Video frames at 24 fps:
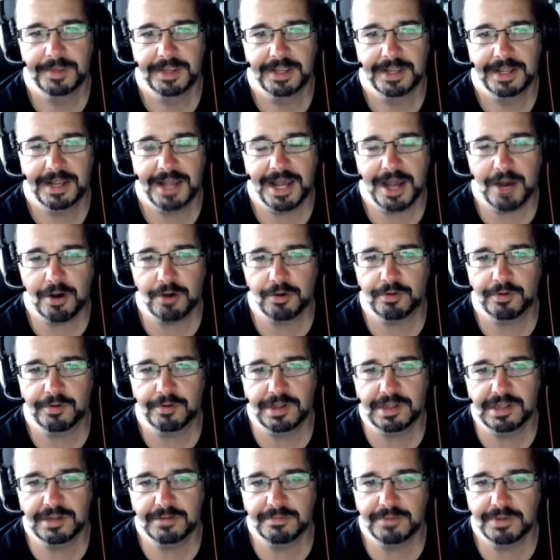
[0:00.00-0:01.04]

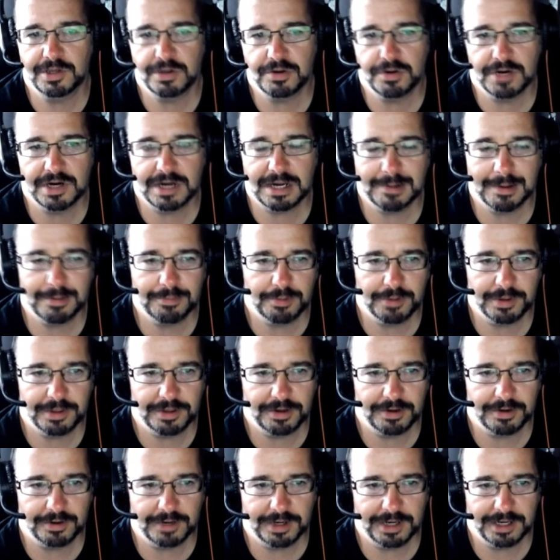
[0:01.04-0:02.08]
algorithm that you come up with
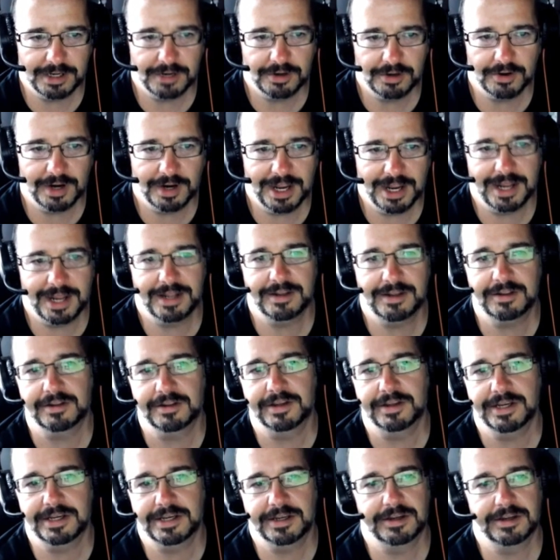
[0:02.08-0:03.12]
your in your head
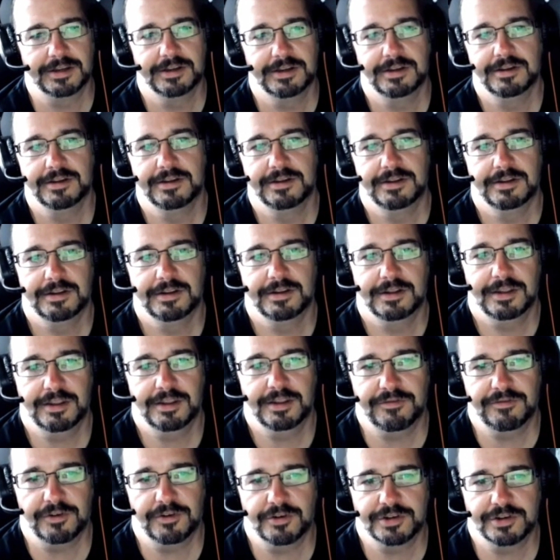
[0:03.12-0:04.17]
like the
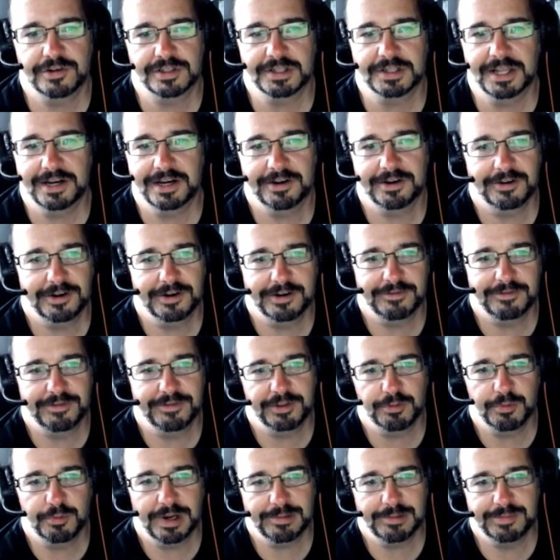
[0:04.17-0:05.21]
first letter of the
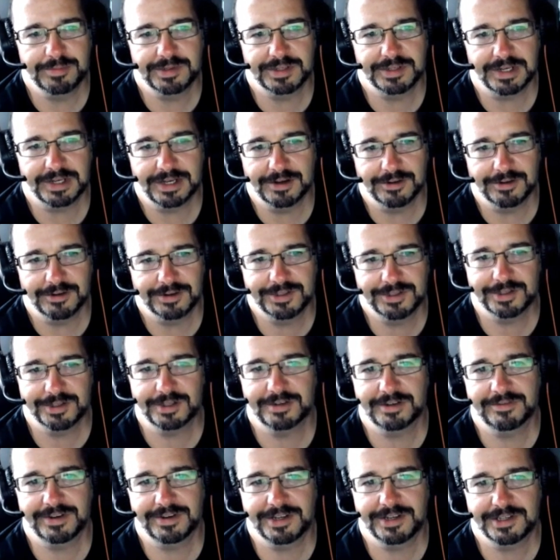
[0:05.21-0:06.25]
website or
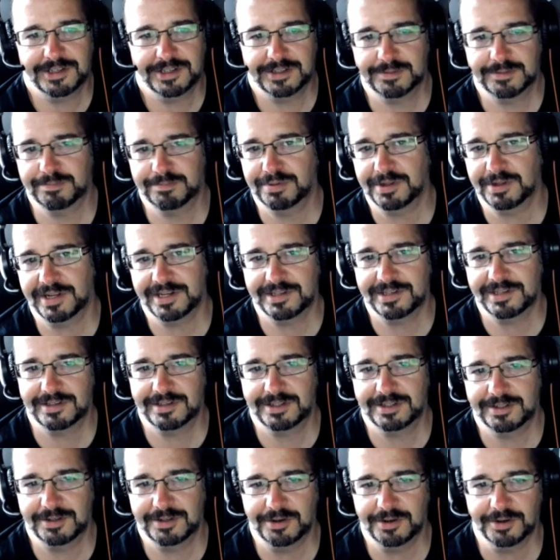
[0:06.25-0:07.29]
service plus
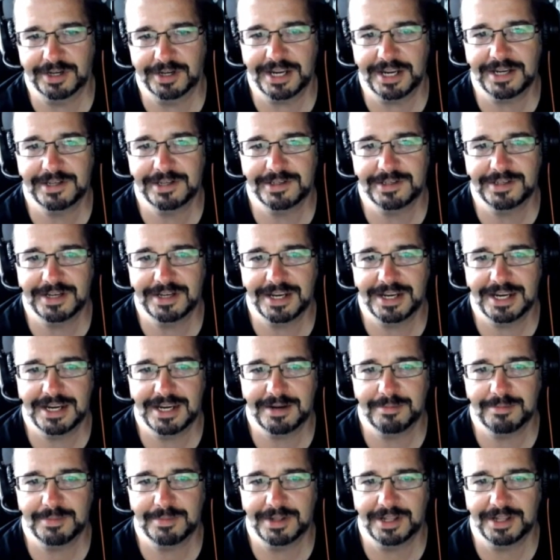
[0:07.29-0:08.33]
mm-hmm. your uh, kid's
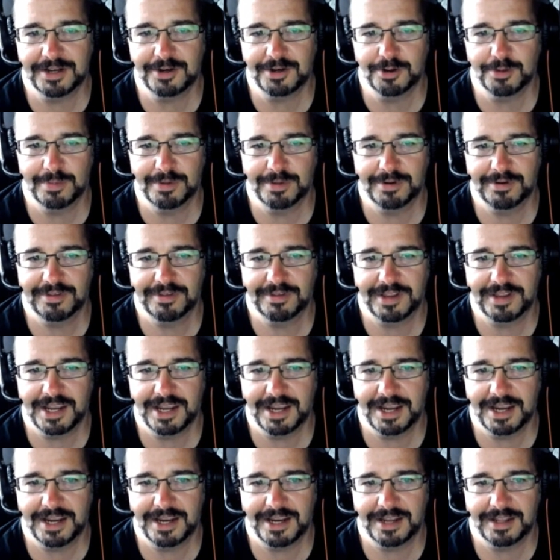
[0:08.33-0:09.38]
name and then your
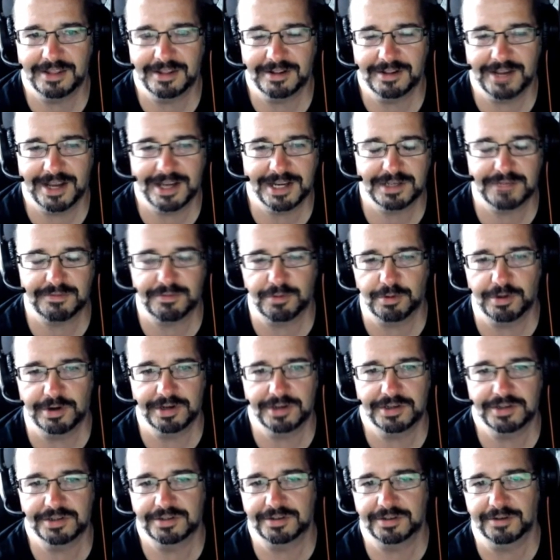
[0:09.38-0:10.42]
birthday and the last four
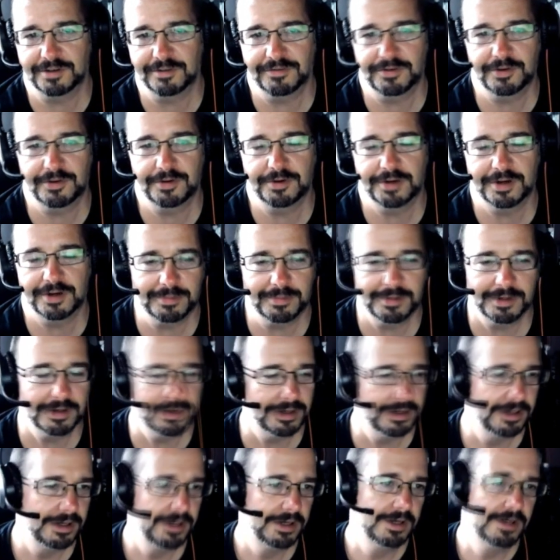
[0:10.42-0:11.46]
digits of your phone number
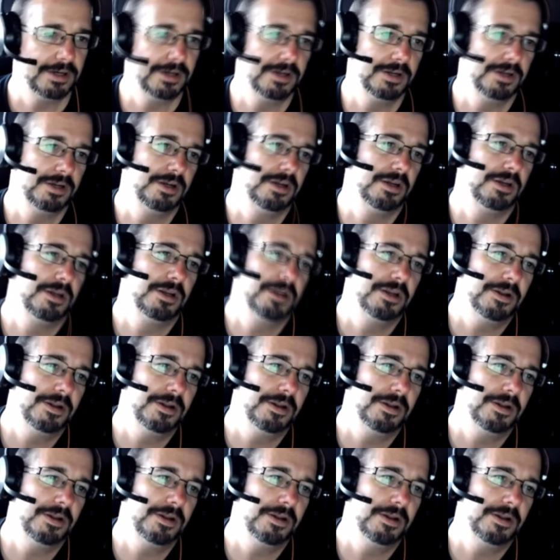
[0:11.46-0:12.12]
he is an android